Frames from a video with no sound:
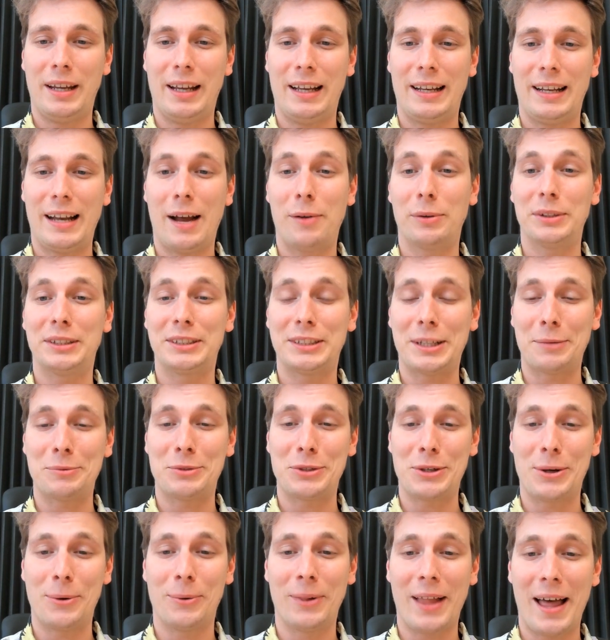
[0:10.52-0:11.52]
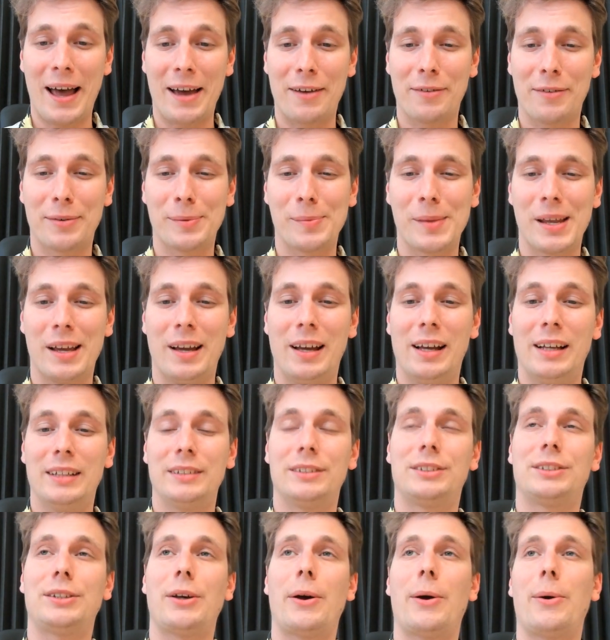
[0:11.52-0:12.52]
and now it's time to go live.
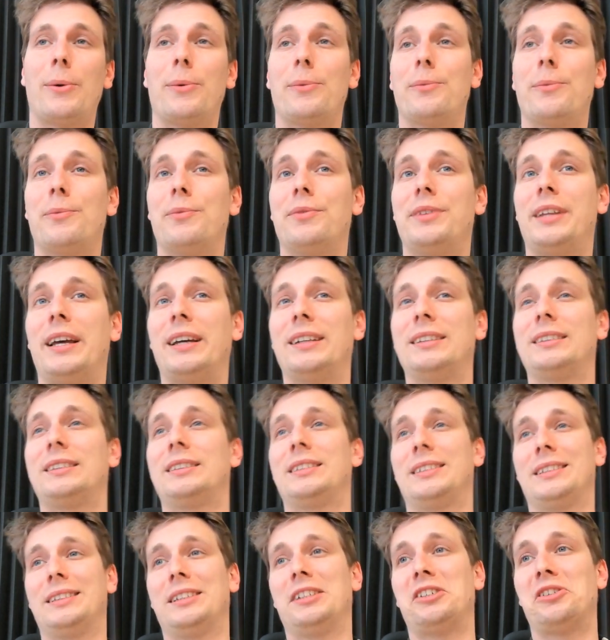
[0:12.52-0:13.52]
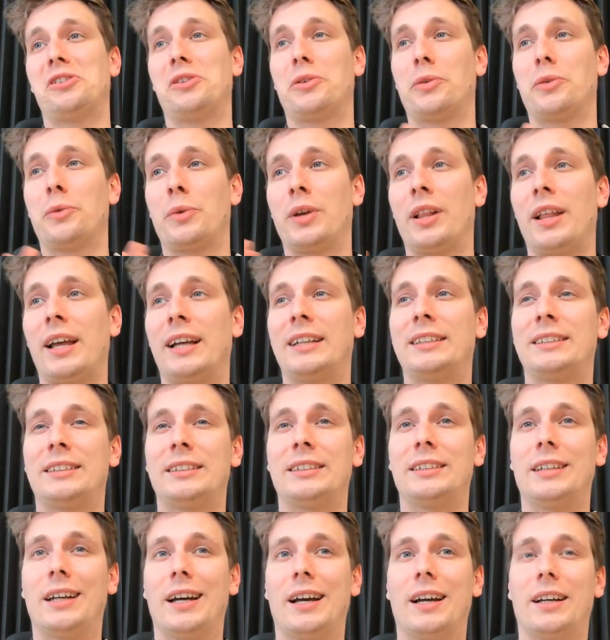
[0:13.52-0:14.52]
So we like
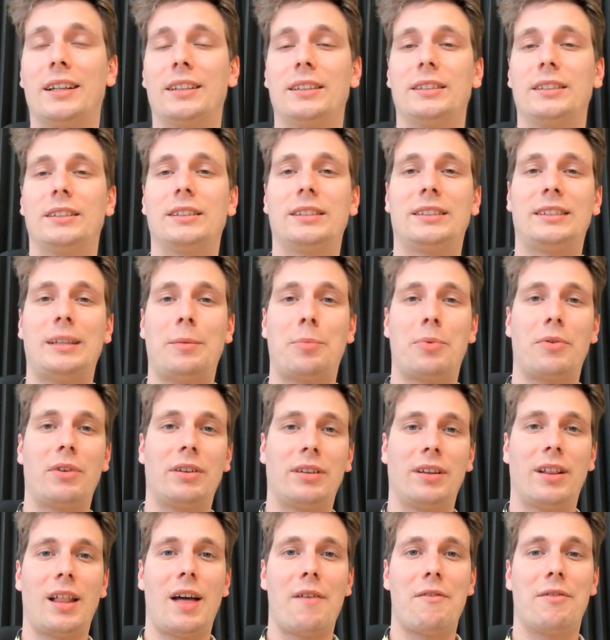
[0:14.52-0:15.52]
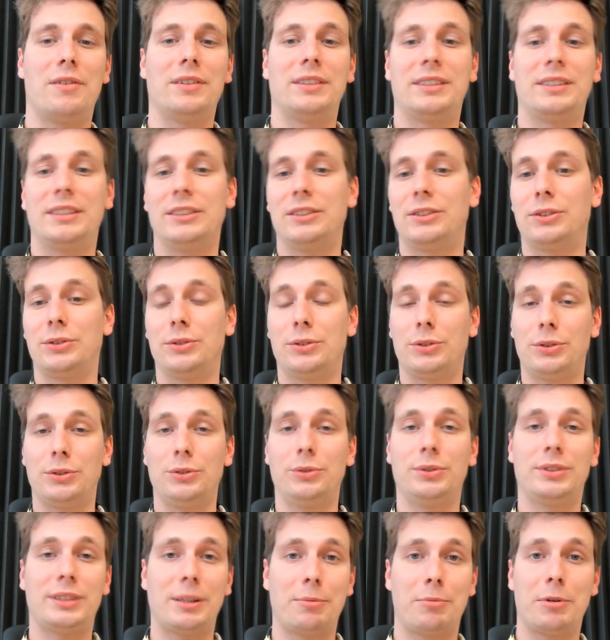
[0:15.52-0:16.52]
to separate the live event into
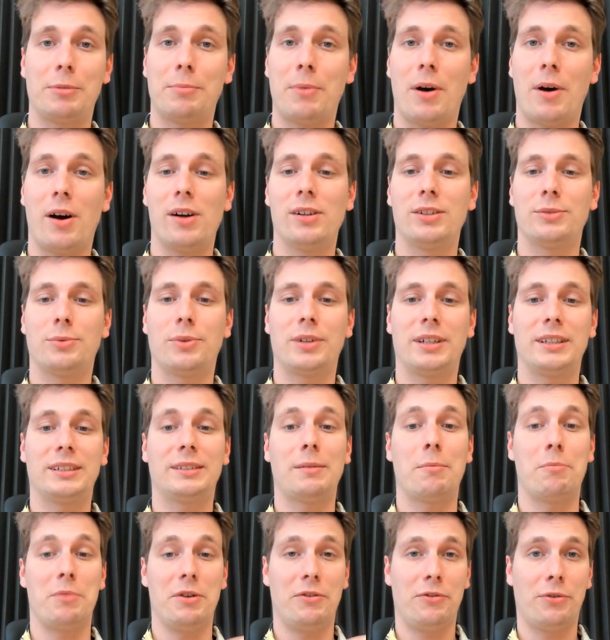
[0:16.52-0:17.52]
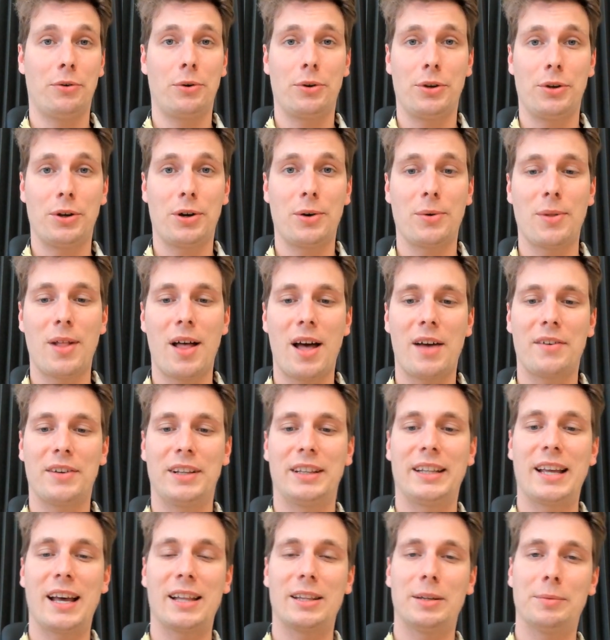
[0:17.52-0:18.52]
two separate parts. One is before you go live,
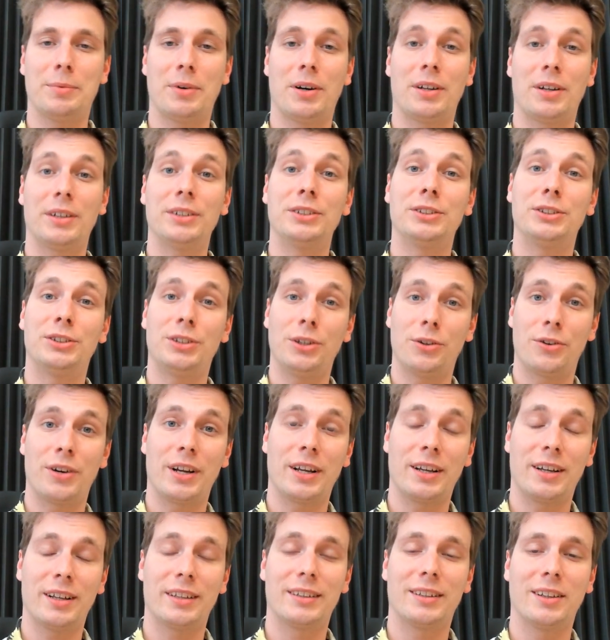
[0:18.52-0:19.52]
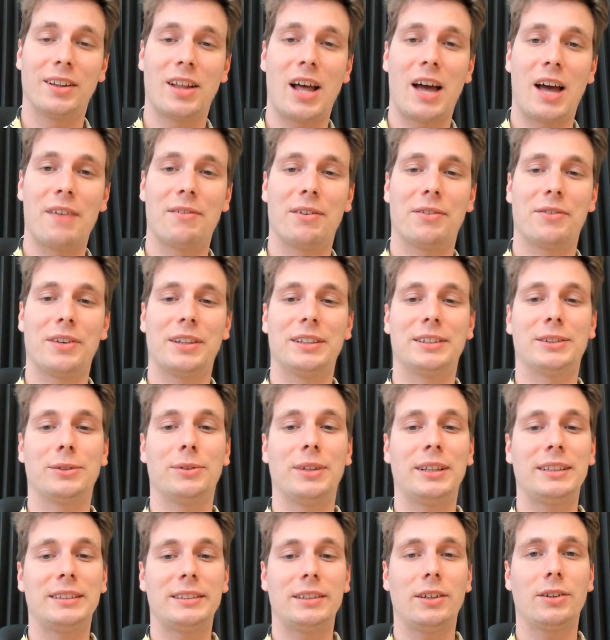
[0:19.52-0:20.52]
and the other part is during the live event. So
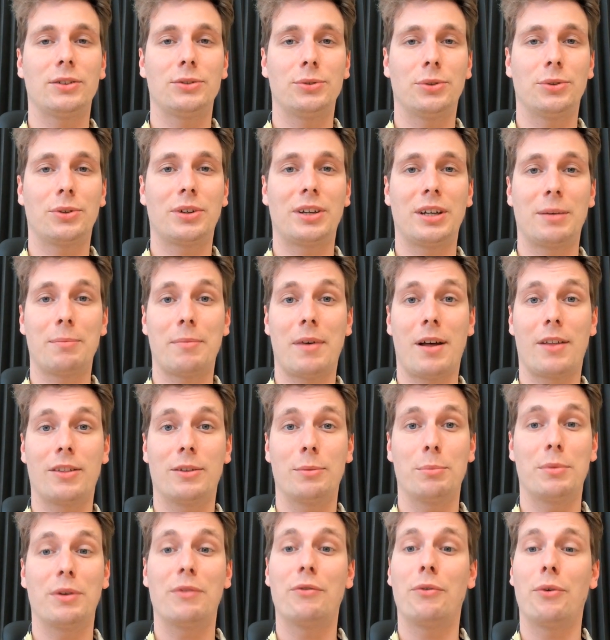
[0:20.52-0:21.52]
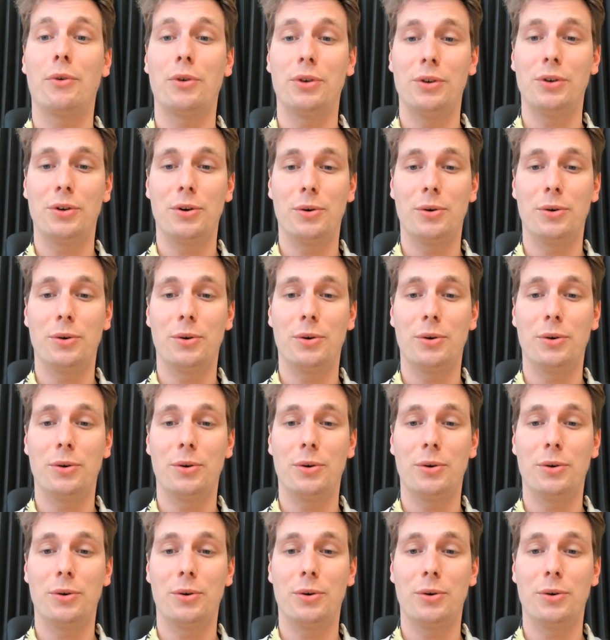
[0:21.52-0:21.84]
let's start talking about the before you go